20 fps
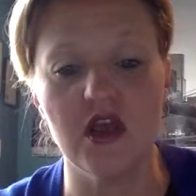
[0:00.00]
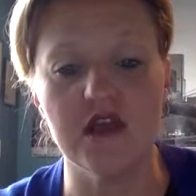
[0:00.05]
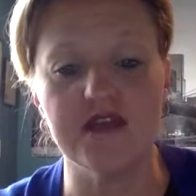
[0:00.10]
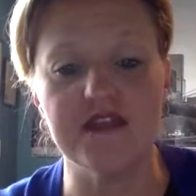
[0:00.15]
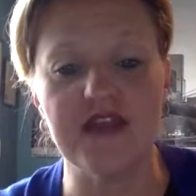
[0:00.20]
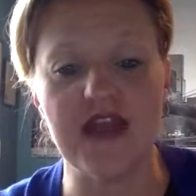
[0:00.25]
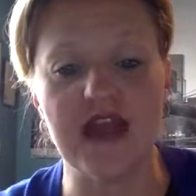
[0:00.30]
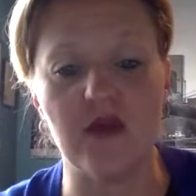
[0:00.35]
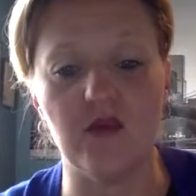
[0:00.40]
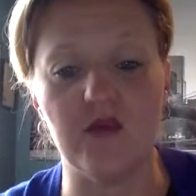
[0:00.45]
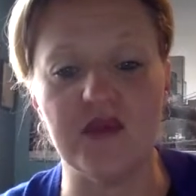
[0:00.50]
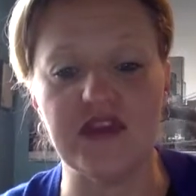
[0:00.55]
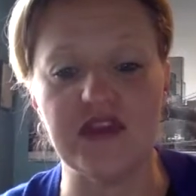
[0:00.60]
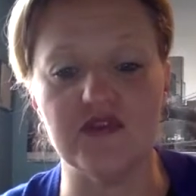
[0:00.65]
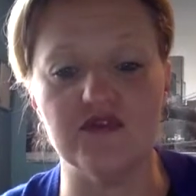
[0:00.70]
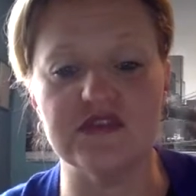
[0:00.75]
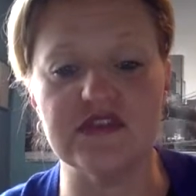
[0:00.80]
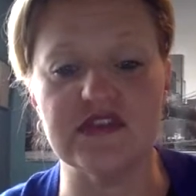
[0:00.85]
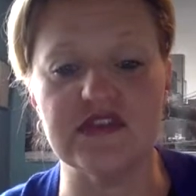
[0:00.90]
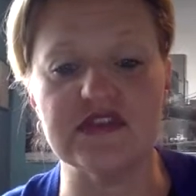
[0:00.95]
that we
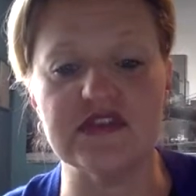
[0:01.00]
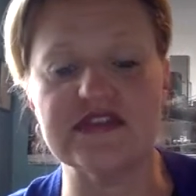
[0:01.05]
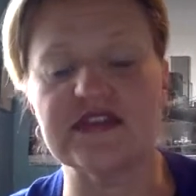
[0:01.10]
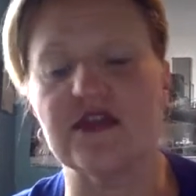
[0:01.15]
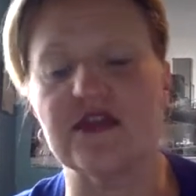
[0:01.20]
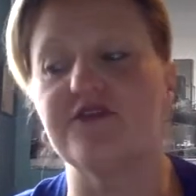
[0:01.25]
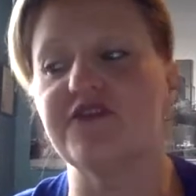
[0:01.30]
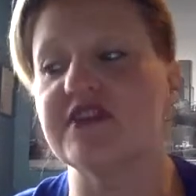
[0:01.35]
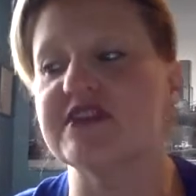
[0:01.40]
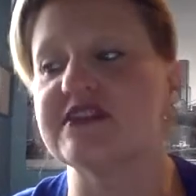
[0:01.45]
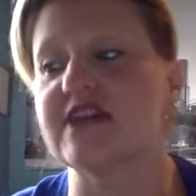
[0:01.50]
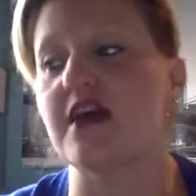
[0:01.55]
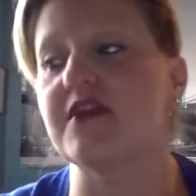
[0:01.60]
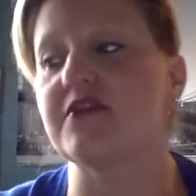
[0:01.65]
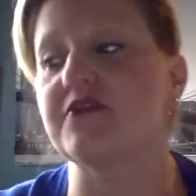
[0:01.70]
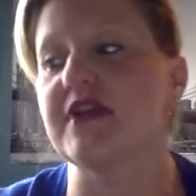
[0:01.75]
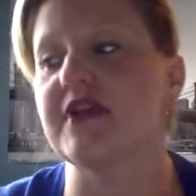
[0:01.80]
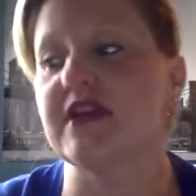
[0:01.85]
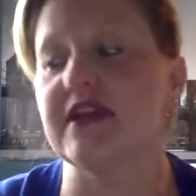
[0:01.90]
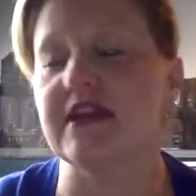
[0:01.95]
use these
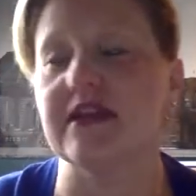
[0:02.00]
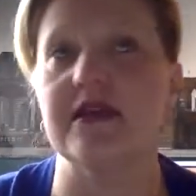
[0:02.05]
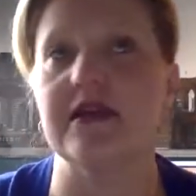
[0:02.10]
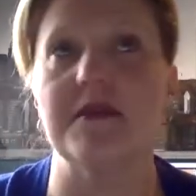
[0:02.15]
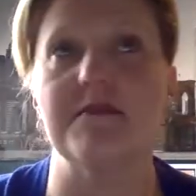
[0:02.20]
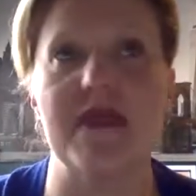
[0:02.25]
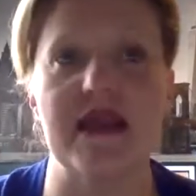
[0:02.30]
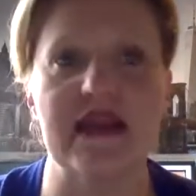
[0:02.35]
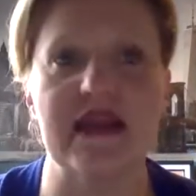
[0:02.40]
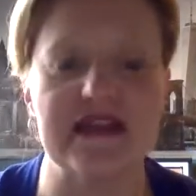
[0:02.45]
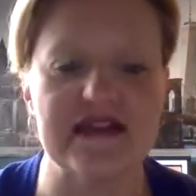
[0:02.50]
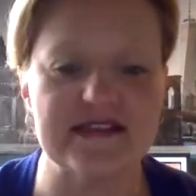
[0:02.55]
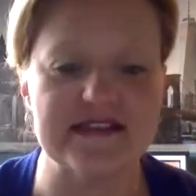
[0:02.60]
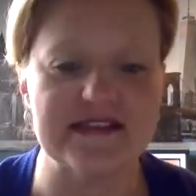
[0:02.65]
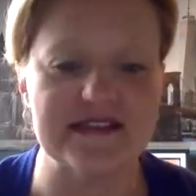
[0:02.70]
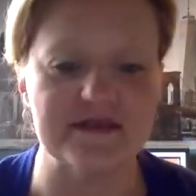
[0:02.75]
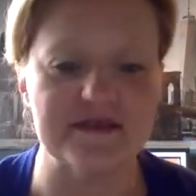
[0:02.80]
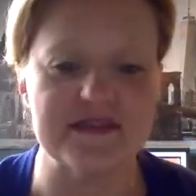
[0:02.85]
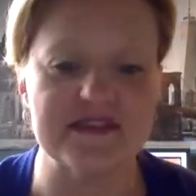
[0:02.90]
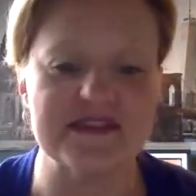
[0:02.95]
self-exonerating
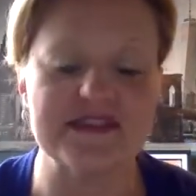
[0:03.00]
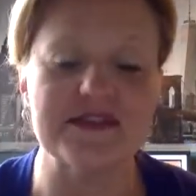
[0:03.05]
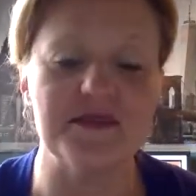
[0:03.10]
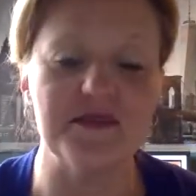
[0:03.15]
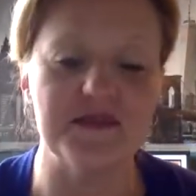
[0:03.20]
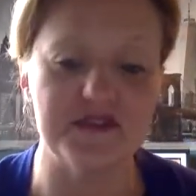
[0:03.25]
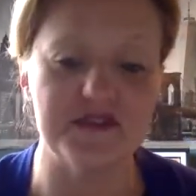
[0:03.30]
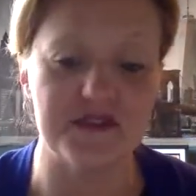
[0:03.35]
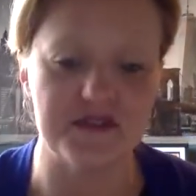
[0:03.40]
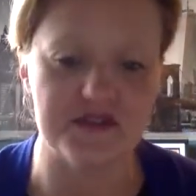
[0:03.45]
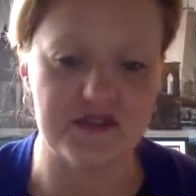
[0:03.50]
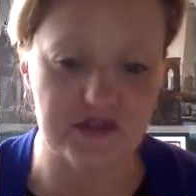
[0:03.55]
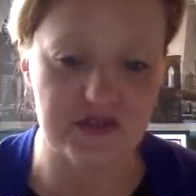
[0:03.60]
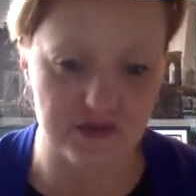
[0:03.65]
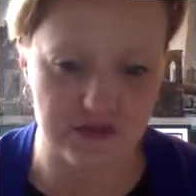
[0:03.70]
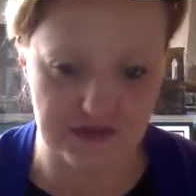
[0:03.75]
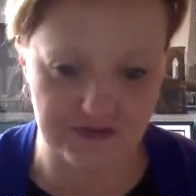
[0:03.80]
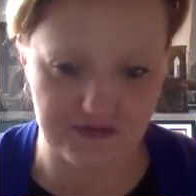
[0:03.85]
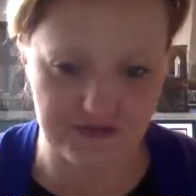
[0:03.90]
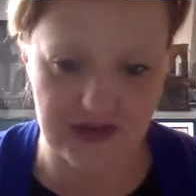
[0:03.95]
mechanisms similar to
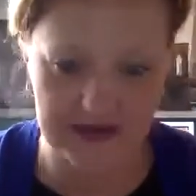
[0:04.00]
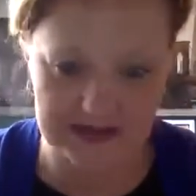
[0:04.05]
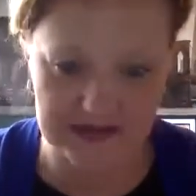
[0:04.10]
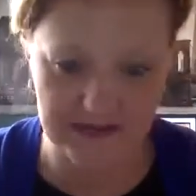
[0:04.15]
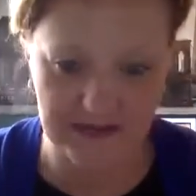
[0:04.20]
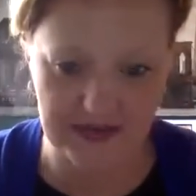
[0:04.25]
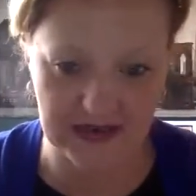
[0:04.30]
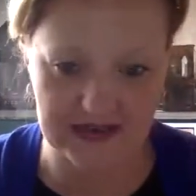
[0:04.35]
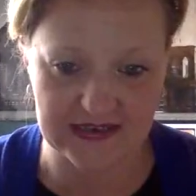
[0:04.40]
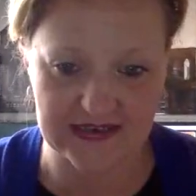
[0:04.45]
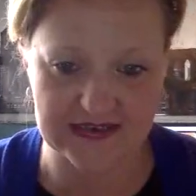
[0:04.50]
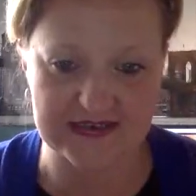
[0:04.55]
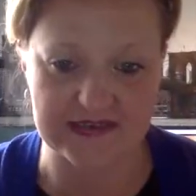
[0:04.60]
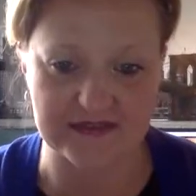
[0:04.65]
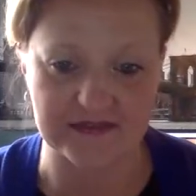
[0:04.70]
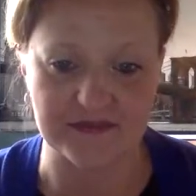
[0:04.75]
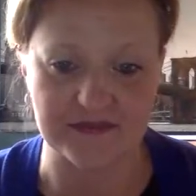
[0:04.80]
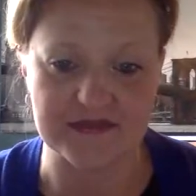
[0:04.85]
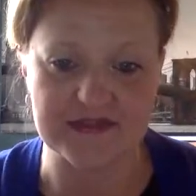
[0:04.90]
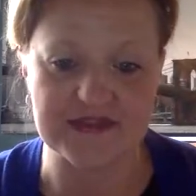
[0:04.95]
defense
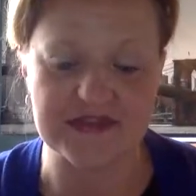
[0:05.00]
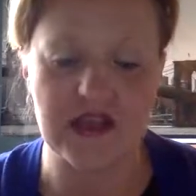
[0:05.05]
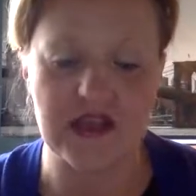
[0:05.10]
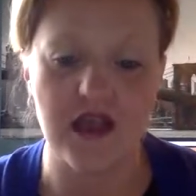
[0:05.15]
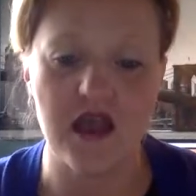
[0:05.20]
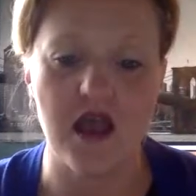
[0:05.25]
mechanisms,